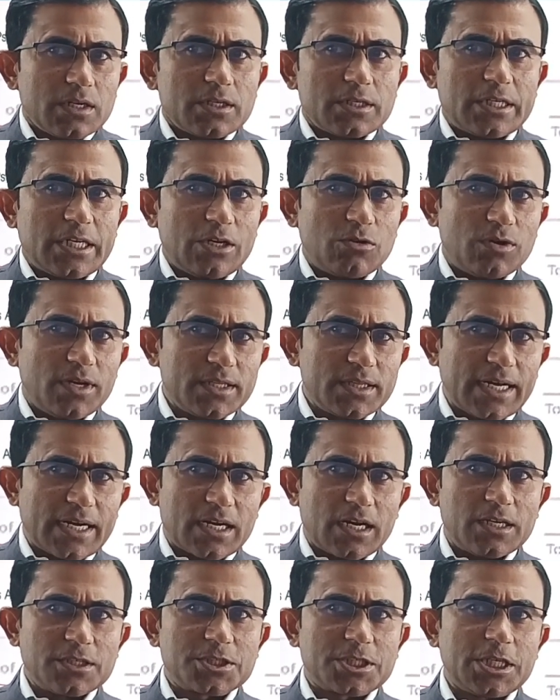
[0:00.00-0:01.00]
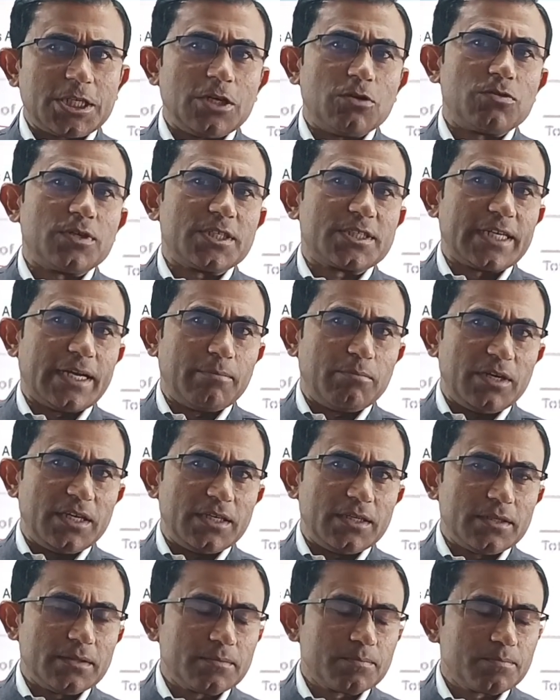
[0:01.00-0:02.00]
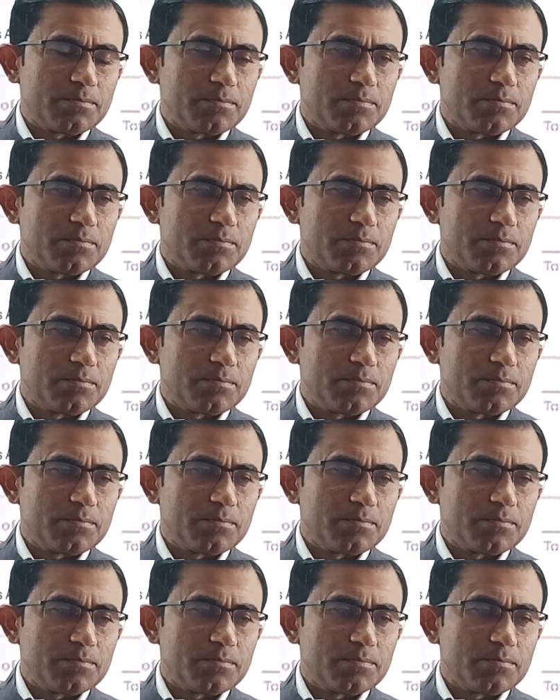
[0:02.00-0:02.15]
During the Constituent Assembly